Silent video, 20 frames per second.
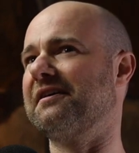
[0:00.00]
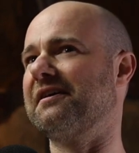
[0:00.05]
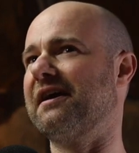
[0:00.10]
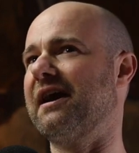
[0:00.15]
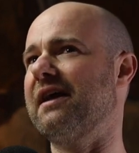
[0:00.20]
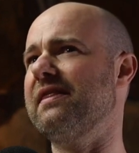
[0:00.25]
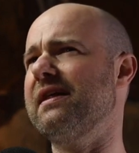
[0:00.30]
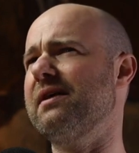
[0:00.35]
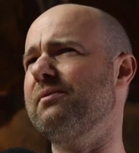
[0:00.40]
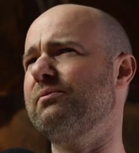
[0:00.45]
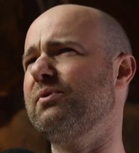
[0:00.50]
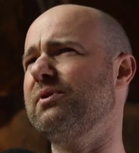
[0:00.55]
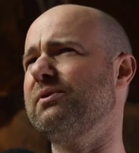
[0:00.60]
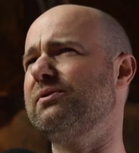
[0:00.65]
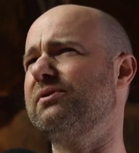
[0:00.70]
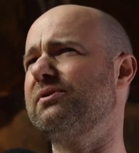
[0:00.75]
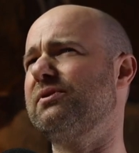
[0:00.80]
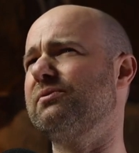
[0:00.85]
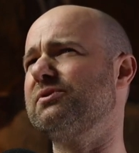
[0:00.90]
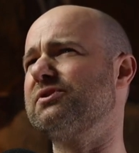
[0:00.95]

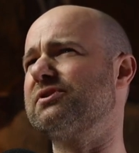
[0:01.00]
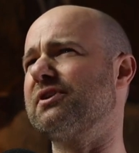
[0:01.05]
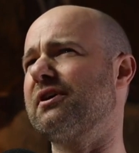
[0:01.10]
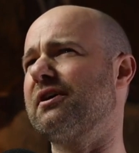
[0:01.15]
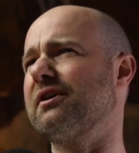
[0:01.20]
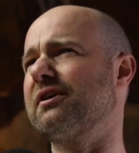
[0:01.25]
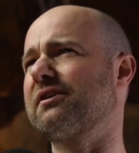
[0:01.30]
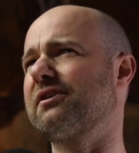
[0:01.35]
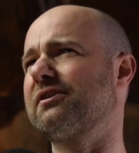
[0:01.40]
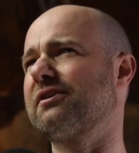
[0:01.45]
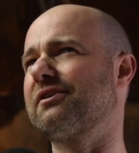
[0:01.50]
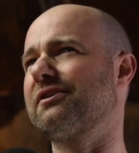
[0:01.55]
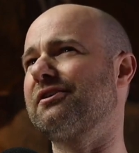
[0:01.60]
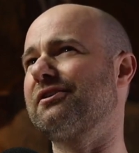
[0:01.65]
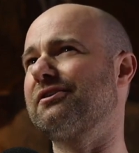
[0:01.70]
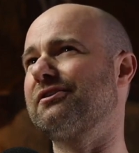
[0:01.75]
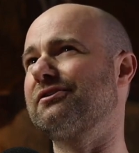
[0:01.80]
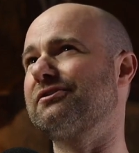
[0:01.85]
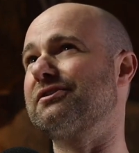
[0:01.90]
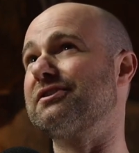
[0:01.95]
there was the
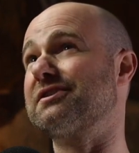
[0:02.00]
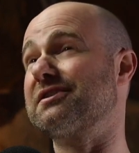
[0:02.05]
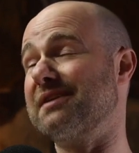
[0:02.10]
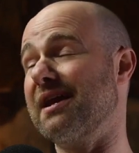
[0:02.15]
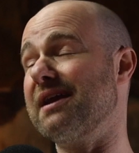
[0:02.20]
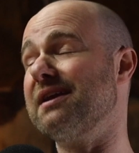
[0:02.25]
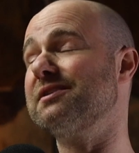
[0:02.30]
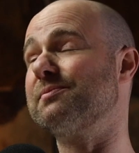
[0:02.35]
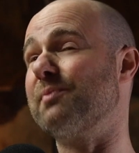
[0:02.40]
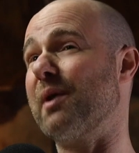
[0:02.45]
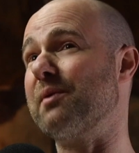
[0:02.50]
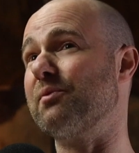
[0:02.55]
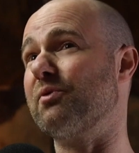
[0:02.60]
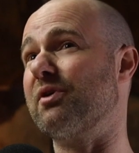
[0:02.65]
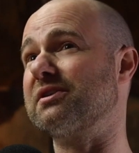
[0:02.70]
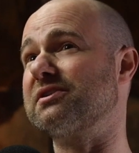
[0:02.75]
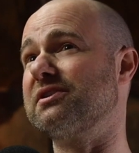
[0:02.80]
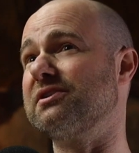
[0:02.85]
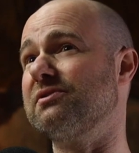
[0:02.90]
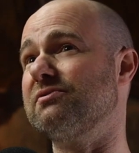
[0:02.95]
stage band were
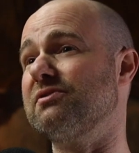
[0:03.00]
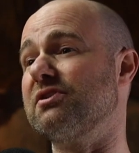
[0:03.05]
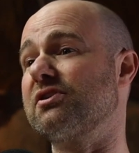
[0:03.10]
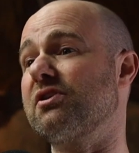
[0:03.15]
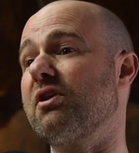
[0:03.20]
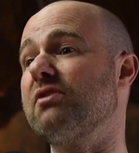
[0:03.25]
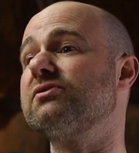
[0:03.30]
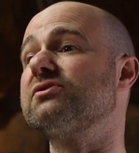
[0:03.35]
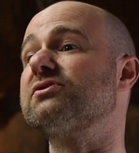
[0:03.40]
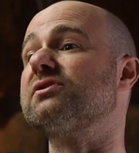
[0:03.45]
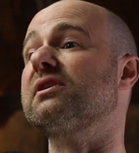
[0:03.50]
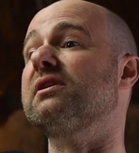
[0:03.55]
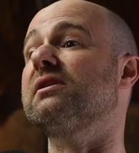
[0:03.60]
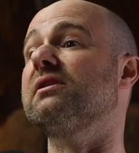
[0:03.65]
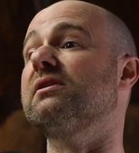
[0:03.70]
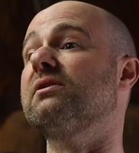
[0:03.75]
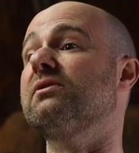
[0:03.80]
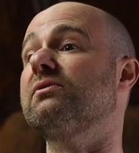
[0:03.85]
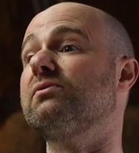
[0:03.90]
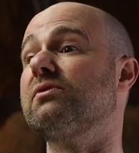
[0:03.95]
actually doing a concert
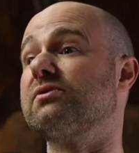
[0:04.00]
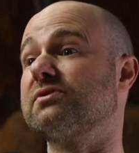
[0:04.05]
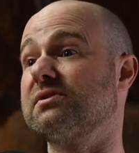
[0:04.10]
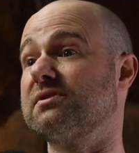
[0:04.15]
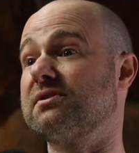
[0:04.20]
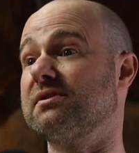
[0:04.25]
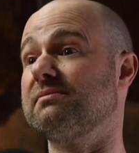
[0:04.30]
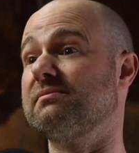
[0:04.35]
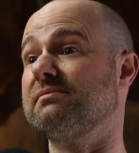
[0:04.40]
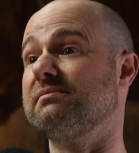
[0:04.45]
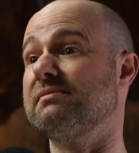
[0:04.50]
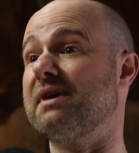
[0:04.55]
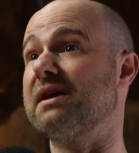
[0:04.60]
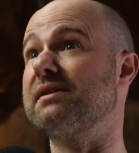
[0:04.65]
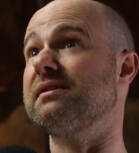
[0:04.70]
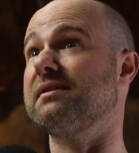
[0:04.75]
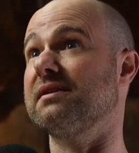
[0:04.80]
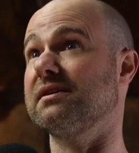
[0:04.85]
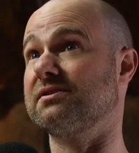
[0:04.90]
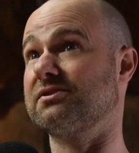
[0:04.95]
in the Rosington
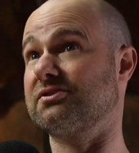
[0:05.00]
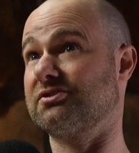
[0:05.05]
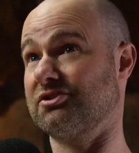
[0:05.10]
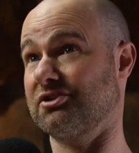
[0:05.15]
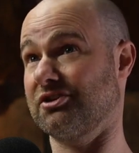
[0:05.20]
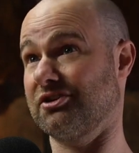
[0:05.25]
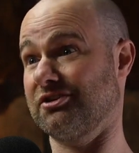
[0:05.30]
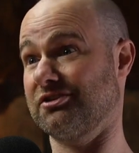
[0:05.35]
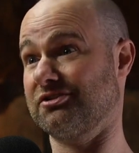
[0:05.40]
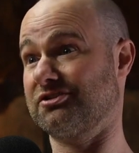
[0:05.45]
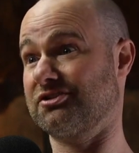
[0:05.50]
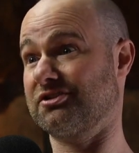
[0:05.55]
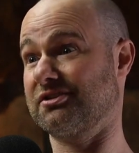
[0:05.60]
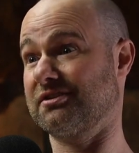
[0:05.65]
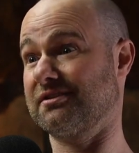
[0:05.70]
Methodist Church.